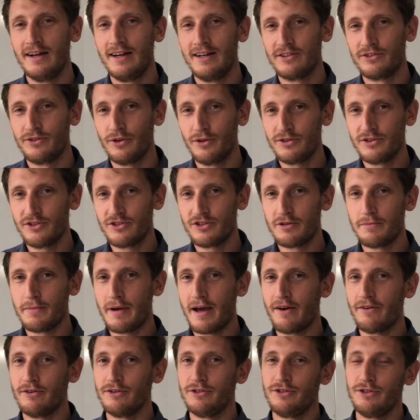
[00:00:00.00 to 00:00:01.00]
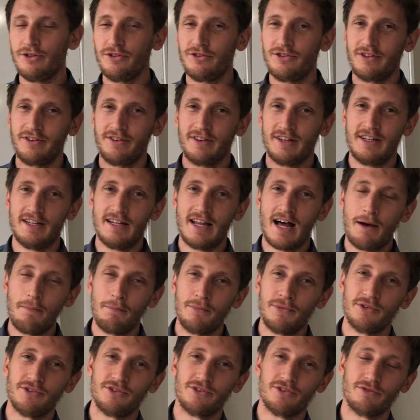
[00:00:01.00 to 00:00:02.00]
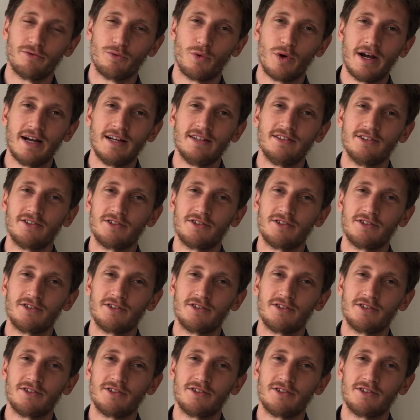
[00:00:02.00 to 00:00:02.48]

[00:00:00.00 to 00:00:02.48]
it's not just about reducing the numbers of weeds,